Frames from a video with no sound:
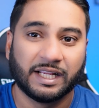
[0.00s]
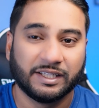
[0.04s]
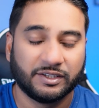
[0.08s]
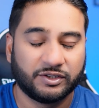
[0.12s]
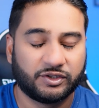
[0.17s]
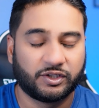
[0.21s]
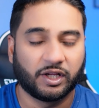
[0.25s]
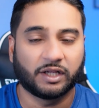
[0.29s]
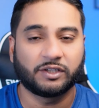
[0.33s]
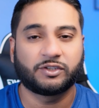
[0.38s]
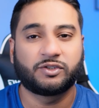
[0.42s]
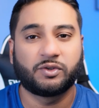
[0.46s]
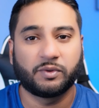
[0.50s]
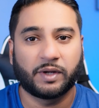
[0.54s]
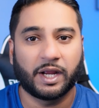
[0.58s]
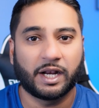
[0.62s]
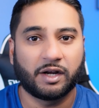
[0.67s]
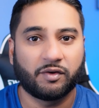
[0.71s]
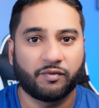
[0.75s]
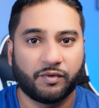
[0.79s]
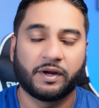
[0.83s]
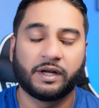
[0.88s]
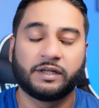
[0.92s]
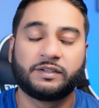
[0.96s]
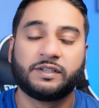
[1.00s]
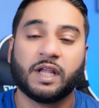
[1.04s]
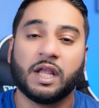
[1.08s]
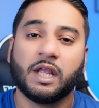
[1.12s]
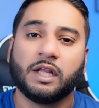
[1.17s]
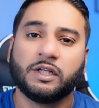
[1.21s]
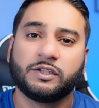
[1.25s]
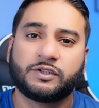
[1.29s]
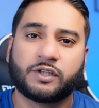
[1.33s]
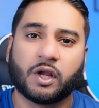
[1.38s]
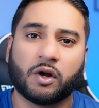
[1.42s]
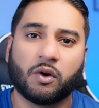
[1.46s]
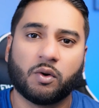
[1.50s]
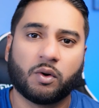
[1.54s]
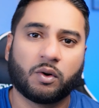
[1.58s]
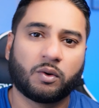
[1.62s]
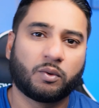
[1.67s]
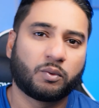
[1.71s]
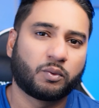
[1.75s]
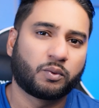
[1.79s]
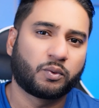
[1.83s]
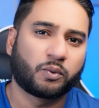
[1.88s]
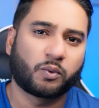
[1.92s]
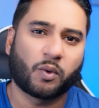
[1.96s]
just to get views so
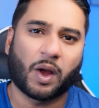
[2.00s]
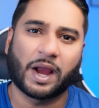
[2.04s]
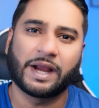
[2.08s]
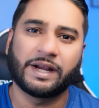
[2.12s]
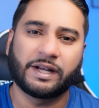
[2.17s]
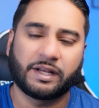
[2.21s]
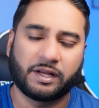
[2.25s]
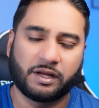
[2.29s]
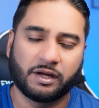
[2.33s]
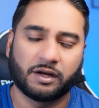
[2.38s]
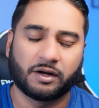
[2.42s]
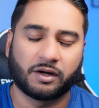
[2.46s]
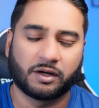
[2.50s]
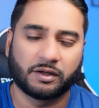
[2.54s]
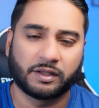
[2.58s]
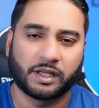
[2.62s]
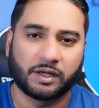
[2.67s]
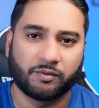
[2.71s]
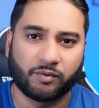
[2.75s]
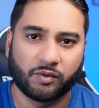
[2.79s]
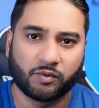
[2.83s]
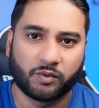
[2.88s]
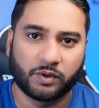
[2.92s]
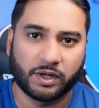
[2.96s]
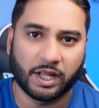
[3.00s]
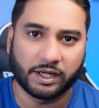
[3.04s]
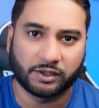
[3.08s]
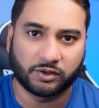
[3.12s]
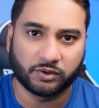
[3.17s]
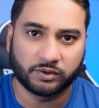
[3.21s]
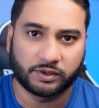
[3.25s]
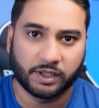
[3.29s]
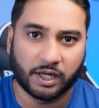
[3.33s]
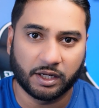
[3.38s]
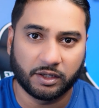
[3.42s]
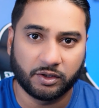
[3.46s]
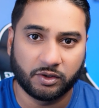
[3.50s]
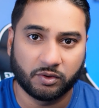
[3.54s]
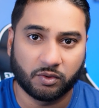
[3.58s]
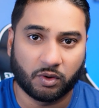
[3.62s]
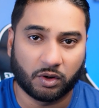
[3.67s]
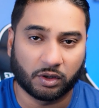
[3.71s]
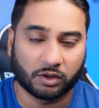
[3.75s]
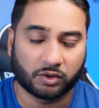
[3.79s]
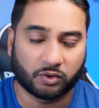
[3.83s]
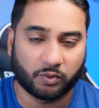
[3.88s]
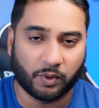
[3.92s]
right here that we would like to tell you on